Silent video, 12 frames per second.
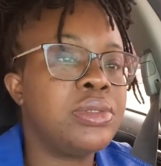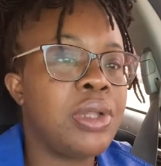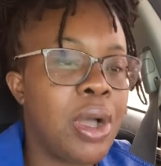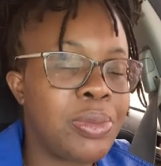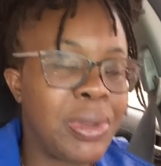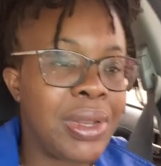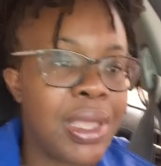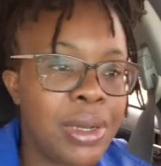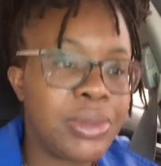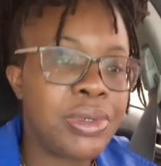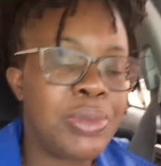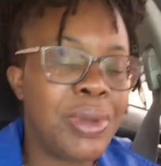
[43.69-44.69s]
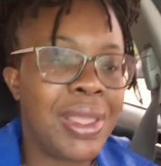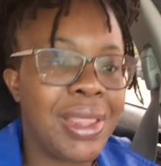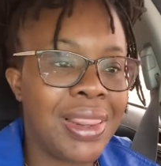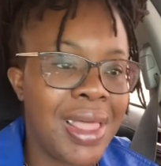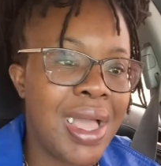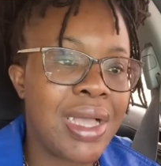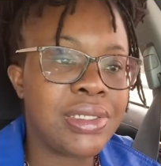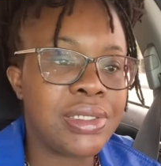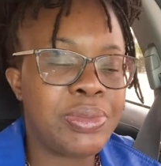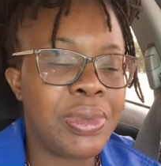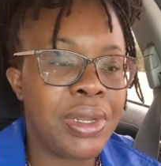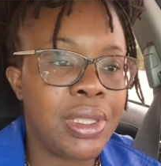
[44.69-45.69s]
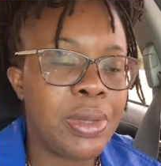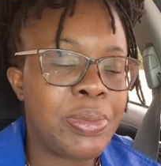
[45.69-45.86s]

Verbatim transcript: Normally I would wait last minute,